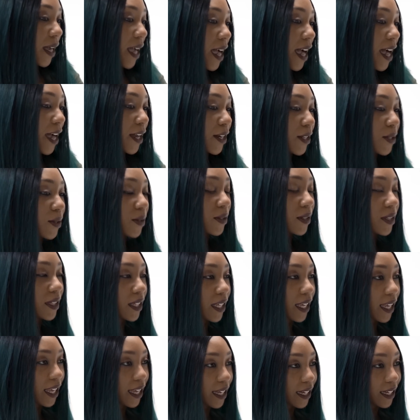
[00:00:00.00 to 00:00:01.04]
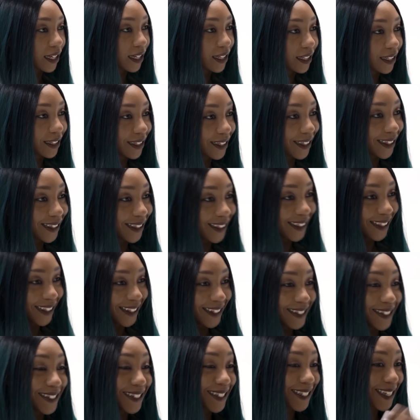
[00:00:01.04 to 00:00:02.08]
how do you think?
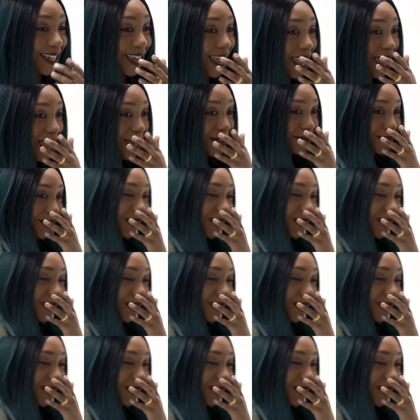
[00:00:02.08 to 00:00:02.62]
Stop.